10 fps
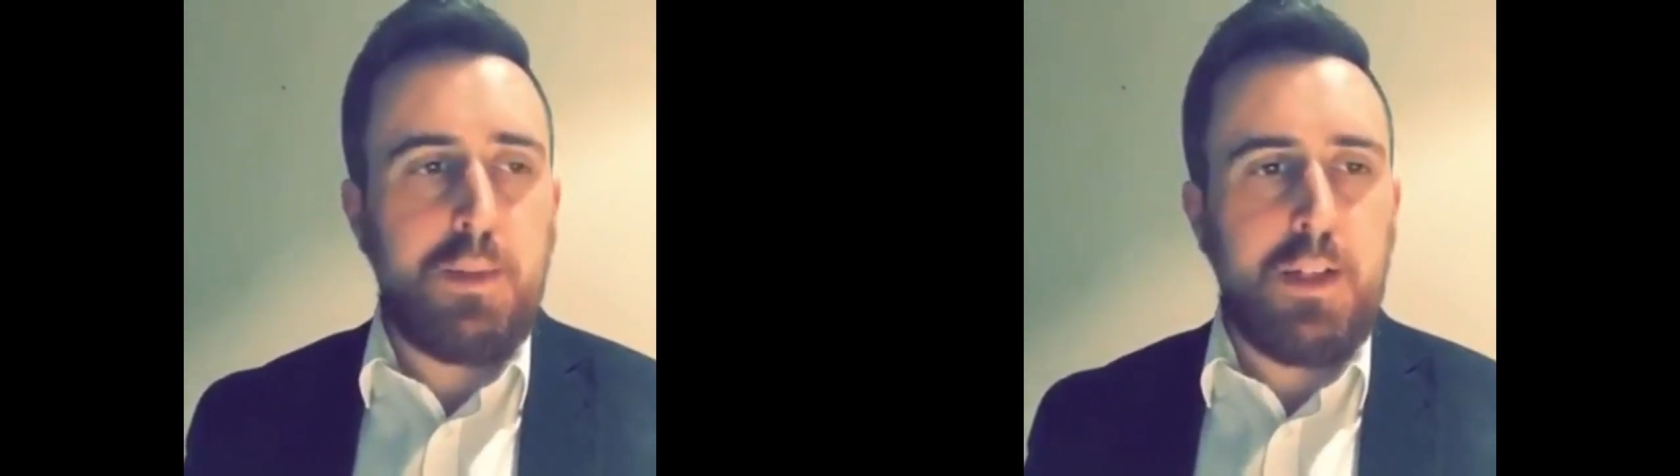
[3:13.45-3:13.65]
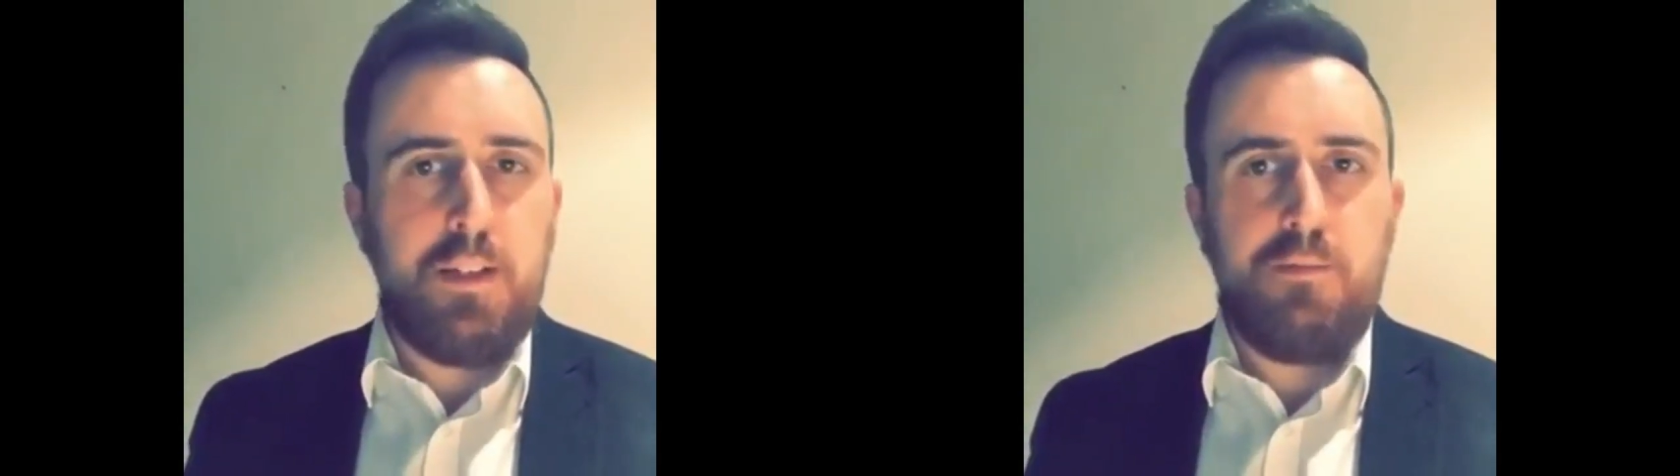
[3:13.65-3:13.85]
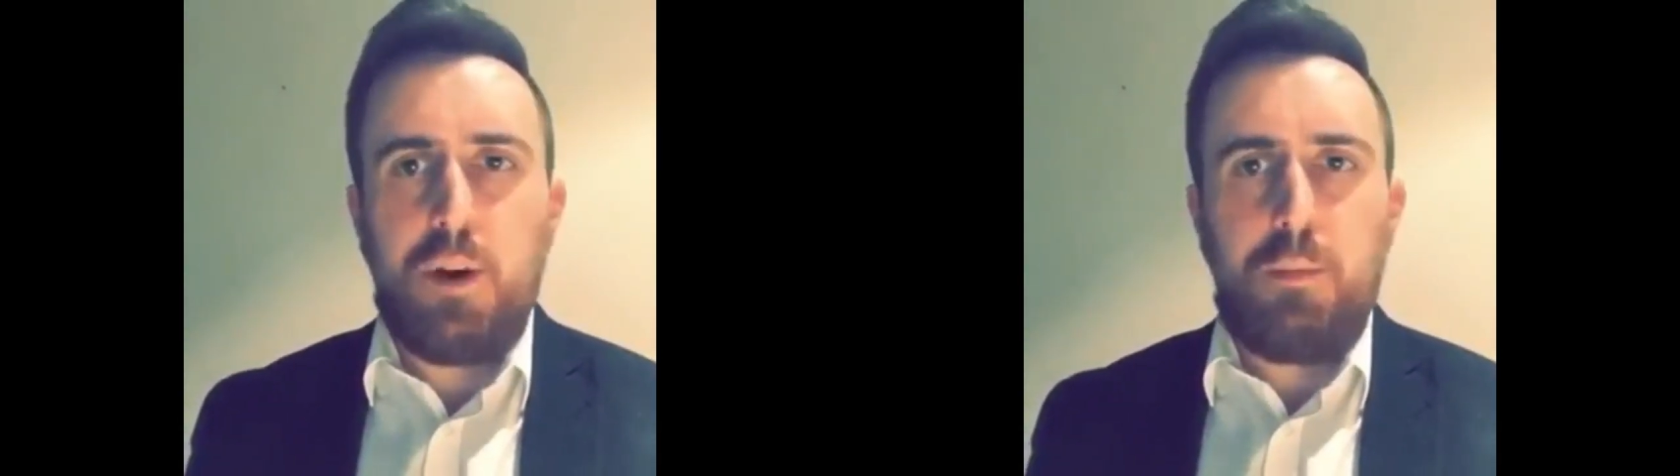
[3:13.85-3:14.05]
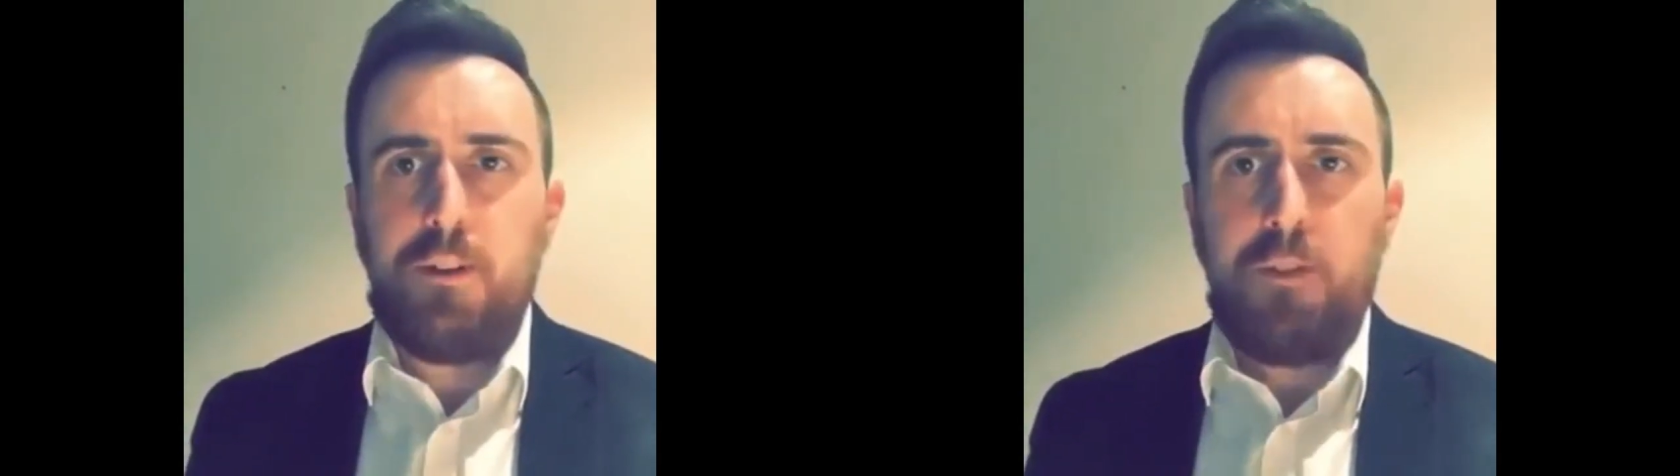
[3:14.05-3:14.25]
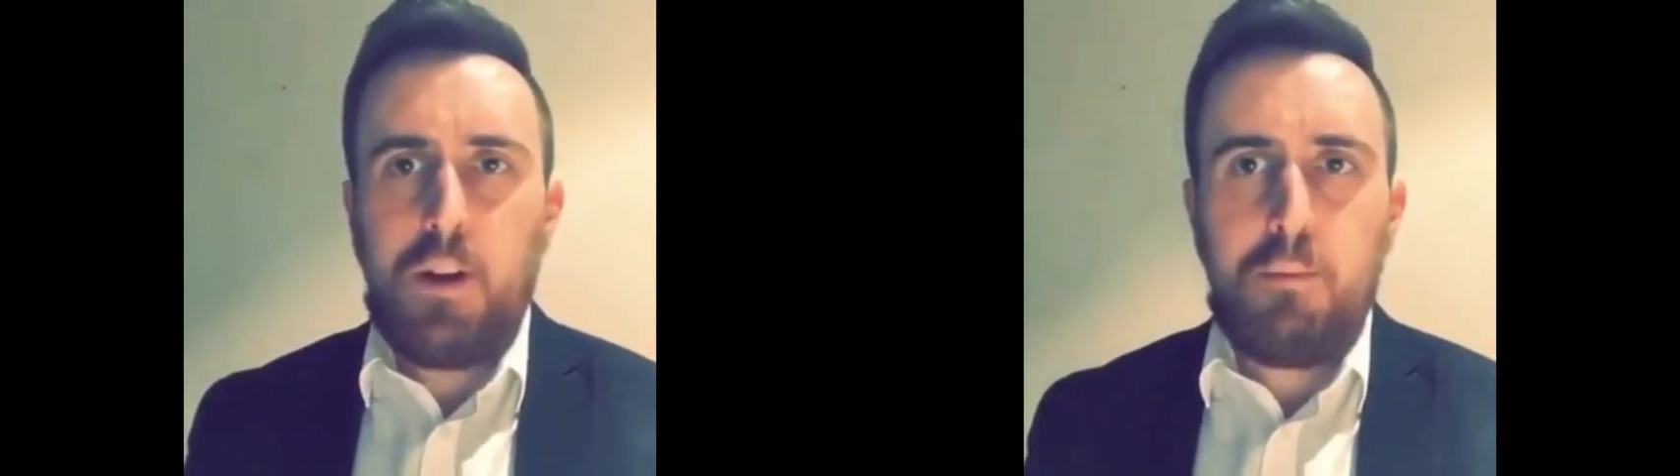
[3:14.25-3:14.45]
I believe,
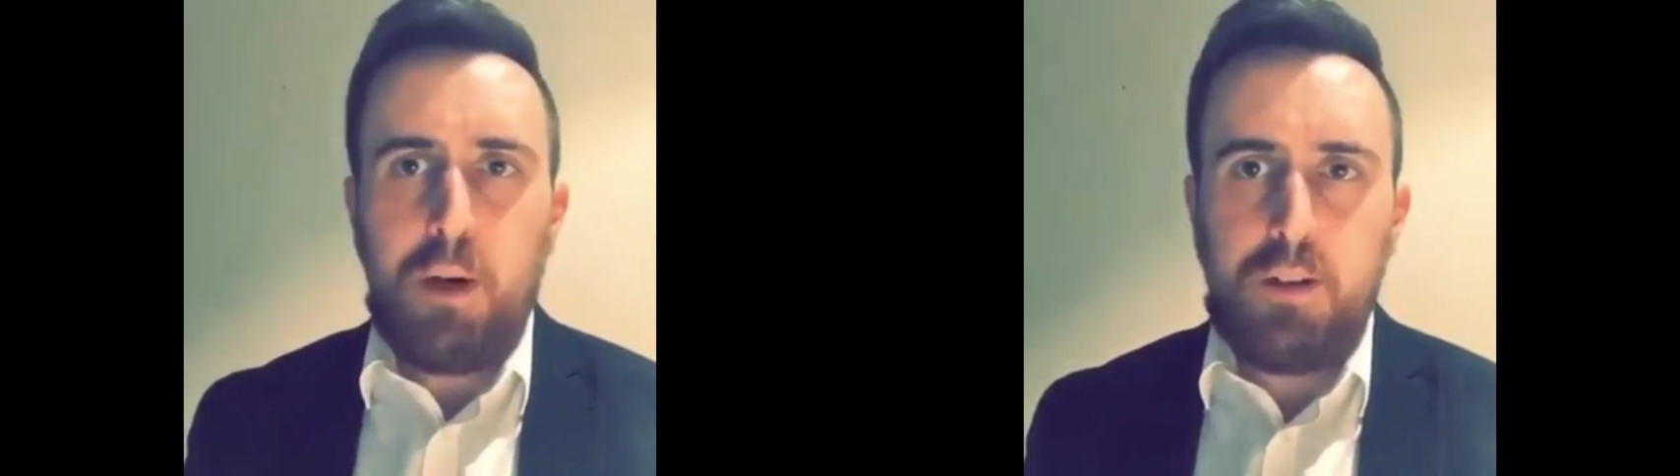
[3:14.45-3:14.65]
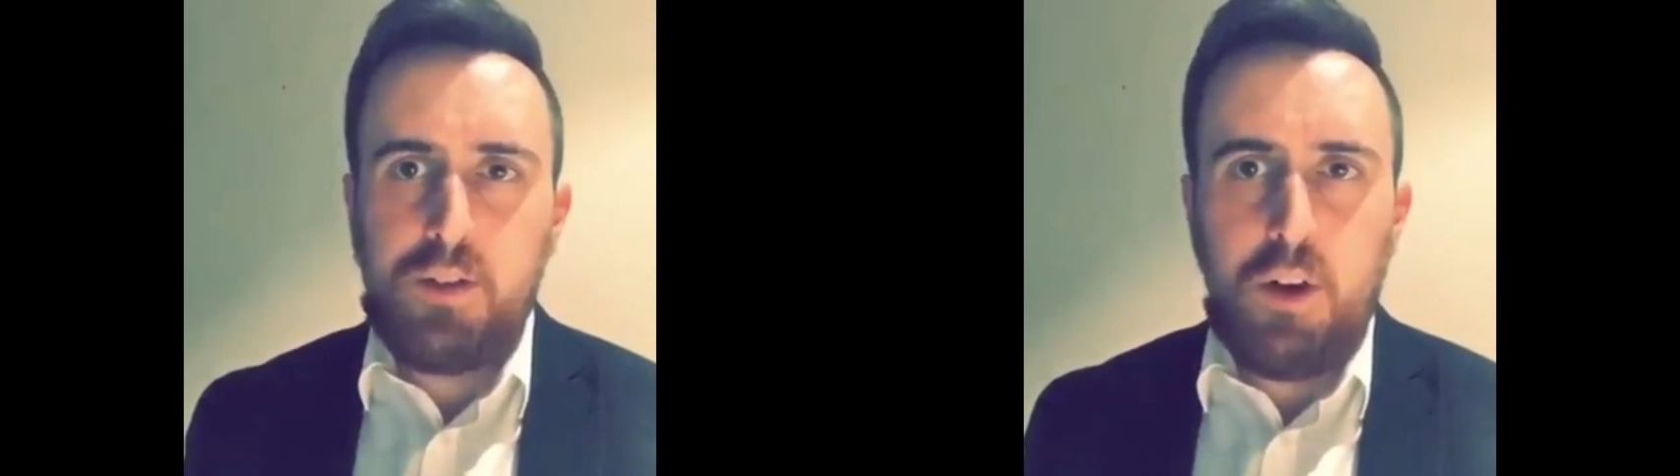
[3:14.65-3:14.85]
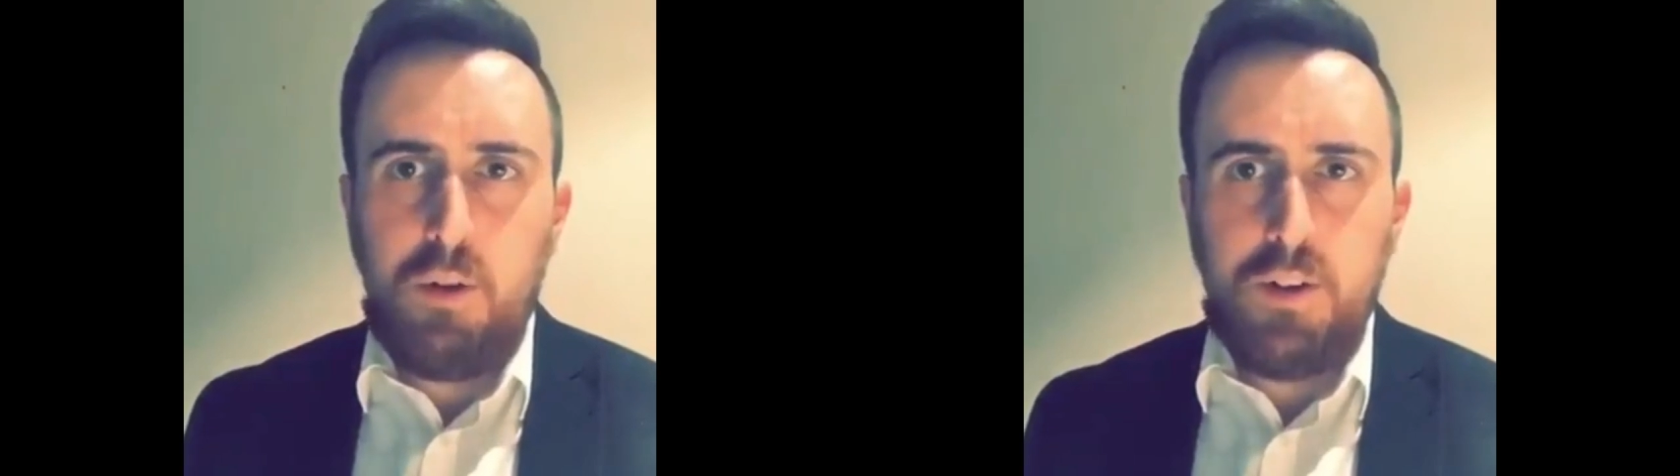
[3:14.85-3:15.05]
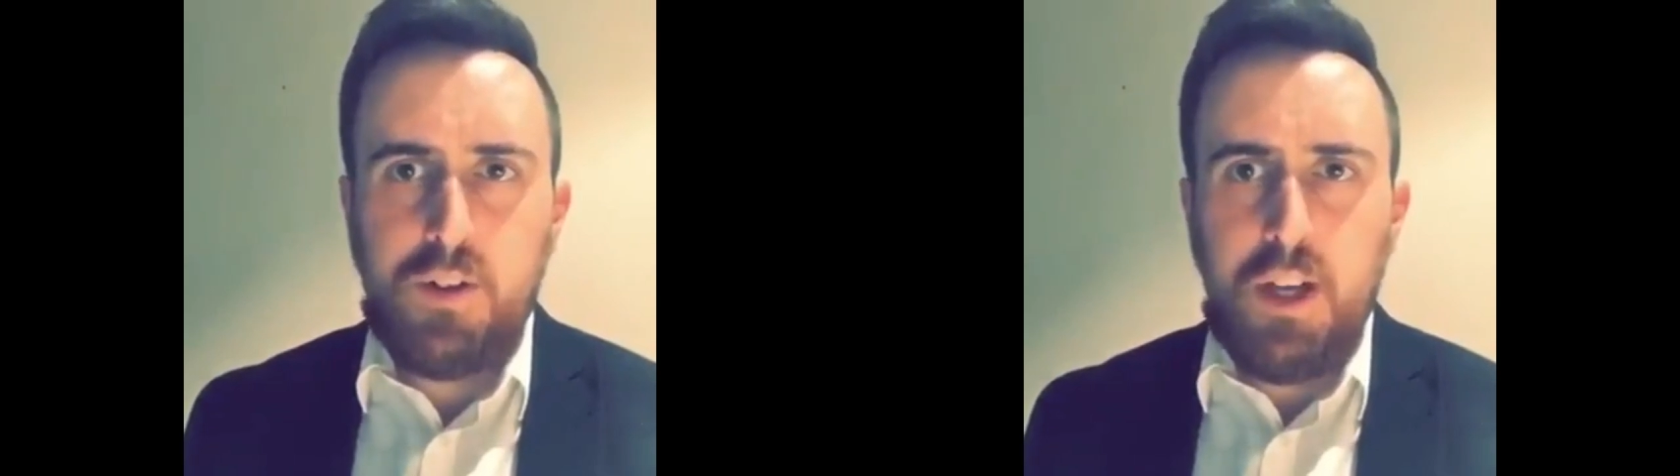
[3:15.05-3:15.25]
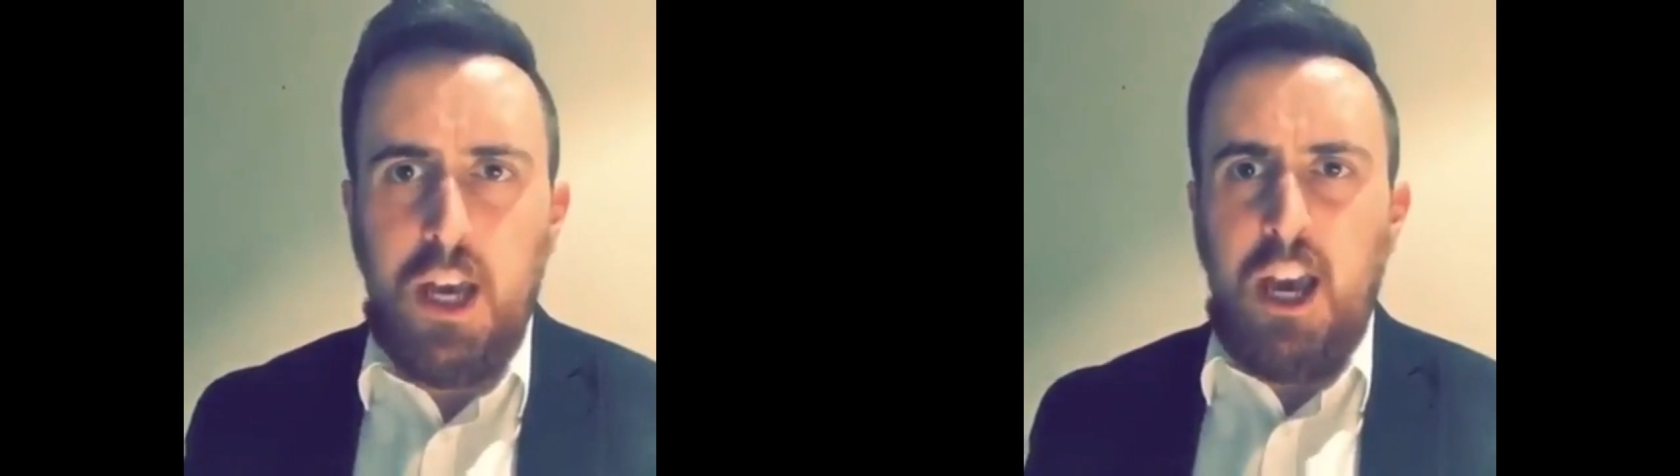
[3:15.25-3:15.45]
probably funded by
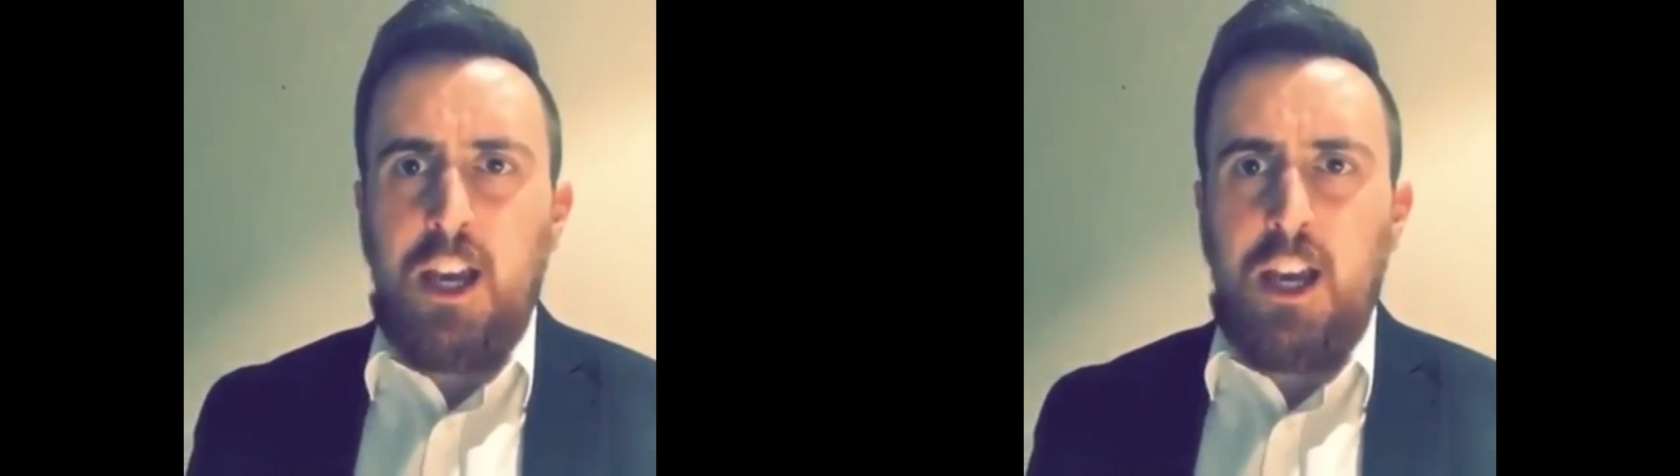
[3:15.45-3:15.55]
Soros,